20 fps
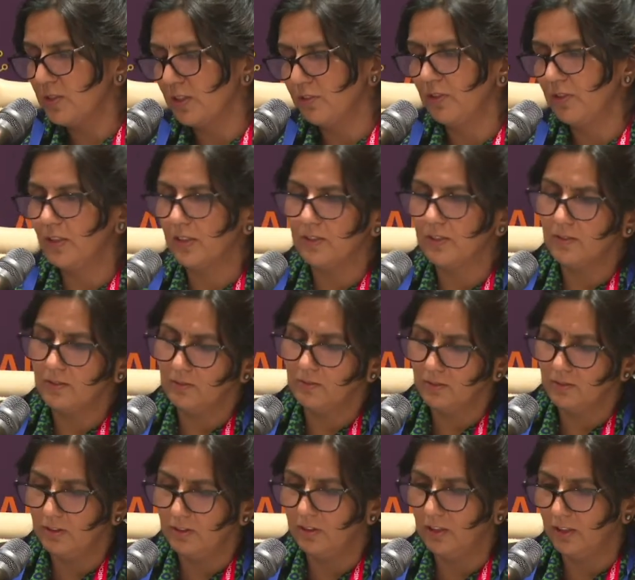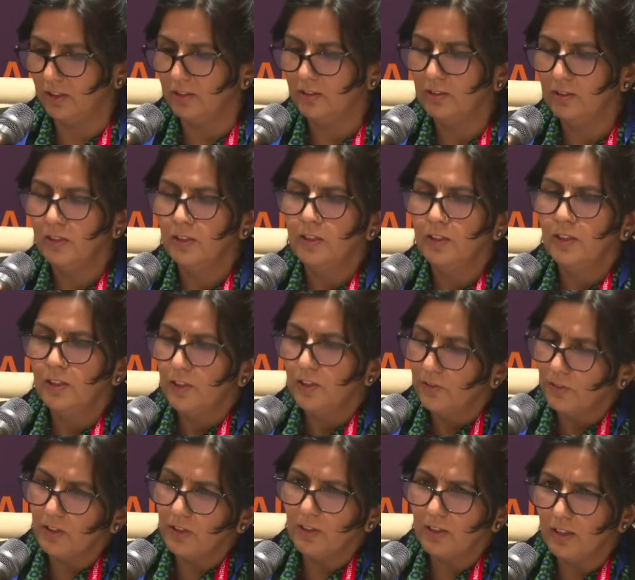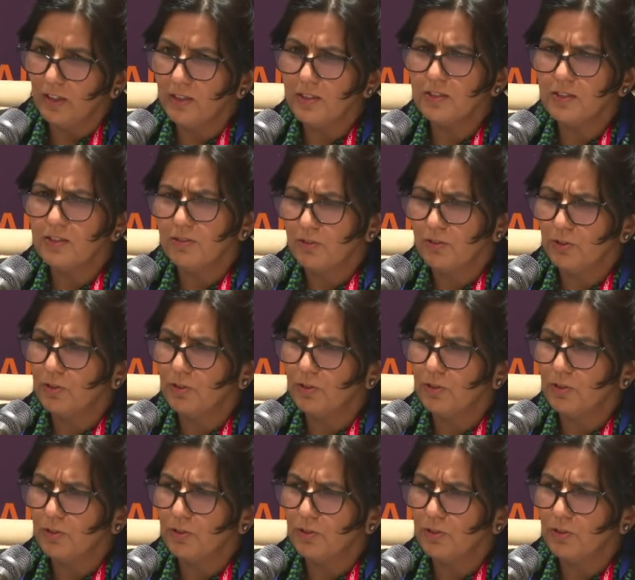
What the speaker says: that we had done. We realized